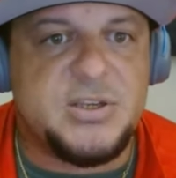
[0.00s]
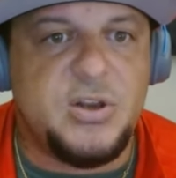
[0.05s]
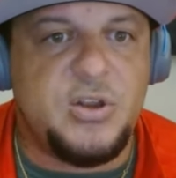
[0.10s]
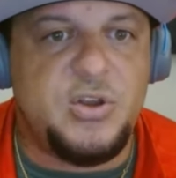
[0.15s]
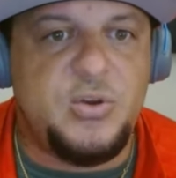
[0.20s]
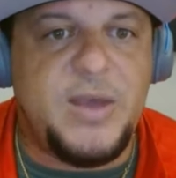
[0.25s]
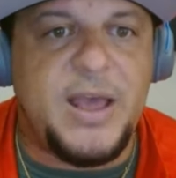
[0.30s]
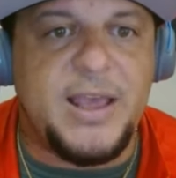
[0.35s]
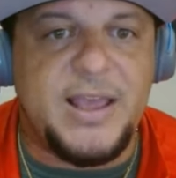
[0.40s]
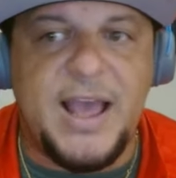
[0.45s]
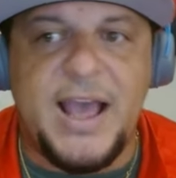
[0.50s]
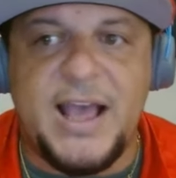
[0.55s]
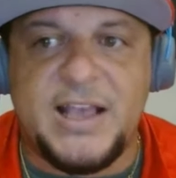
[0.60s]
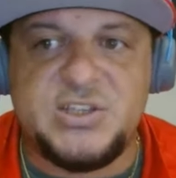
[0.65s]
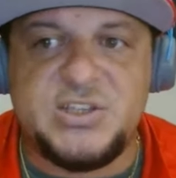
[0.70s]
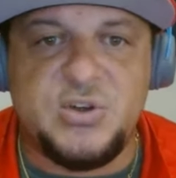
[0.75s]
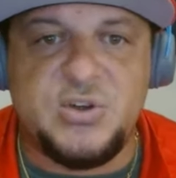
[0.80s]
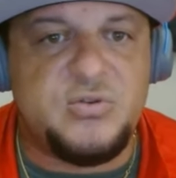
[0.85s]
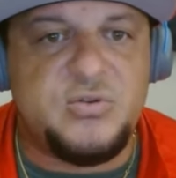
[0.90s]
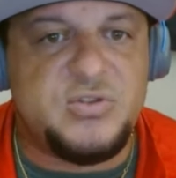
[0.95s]
You know, you got
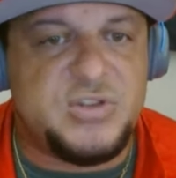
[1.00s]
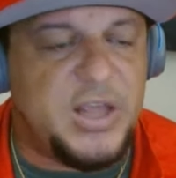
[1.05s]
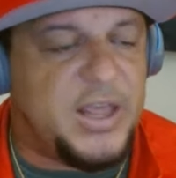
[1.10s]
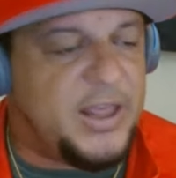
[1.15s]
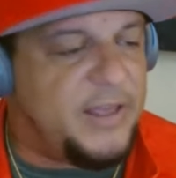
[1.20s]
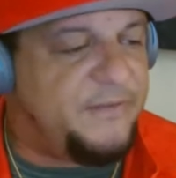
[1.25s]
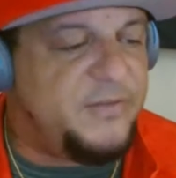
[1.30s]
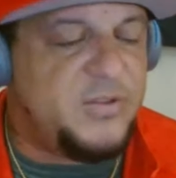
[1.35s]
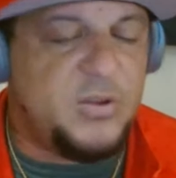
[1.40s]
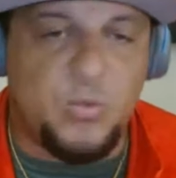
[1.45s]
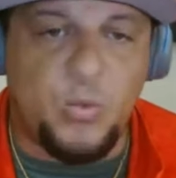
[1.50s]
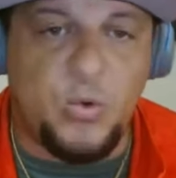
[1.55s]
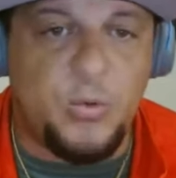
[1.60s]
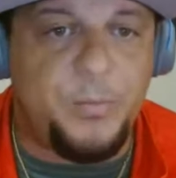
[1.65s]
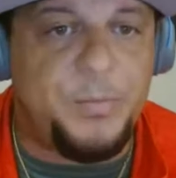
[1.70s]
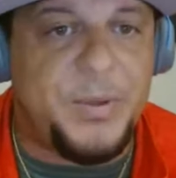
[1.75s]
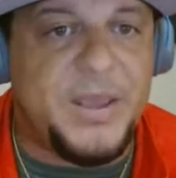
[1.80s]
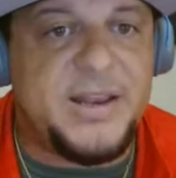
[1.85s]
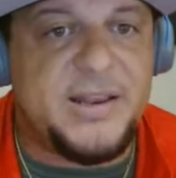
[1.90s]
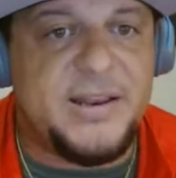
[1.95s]
guys who it will
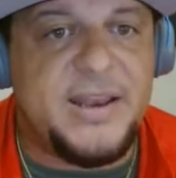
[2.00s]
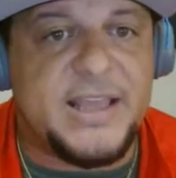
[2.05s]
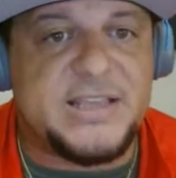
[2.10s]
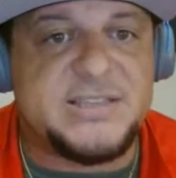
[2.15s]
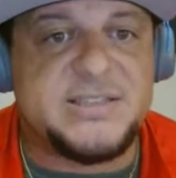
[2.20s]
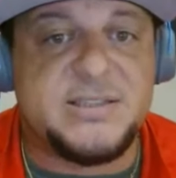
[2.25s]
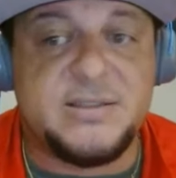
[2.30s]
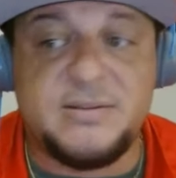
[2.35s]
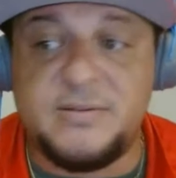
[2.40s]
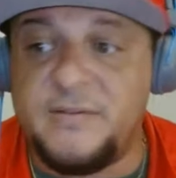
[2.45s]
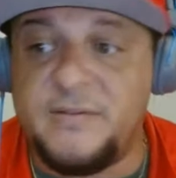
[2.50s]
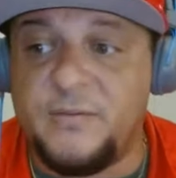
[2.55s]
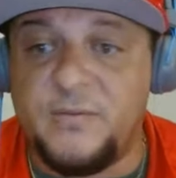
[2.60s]
be the next